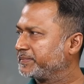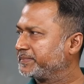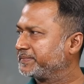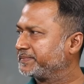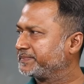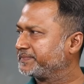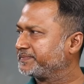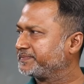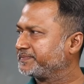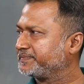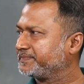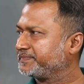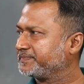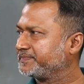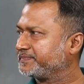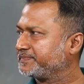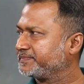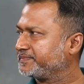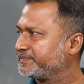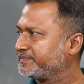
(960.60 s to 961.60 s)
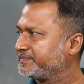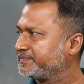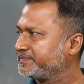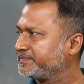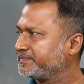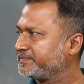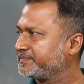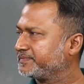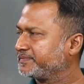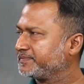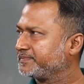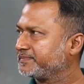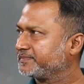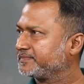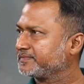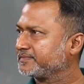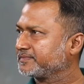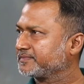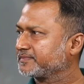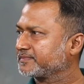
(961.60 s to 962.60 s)

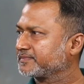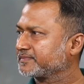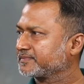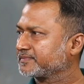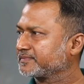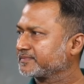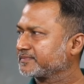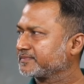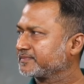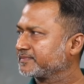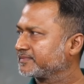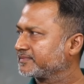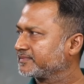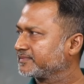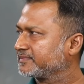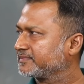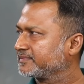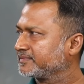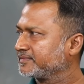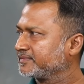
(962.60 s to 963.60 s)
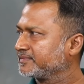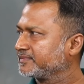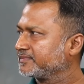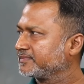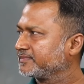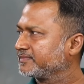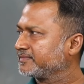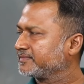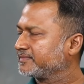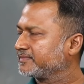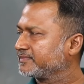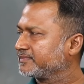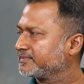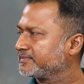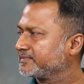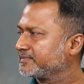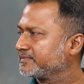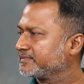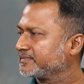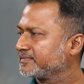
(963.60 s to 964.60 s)

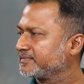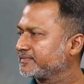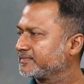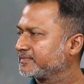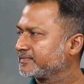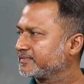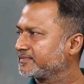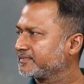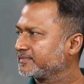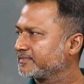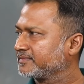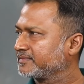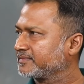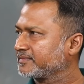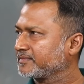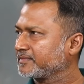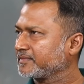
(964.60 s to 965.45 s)
The person shown says nothing.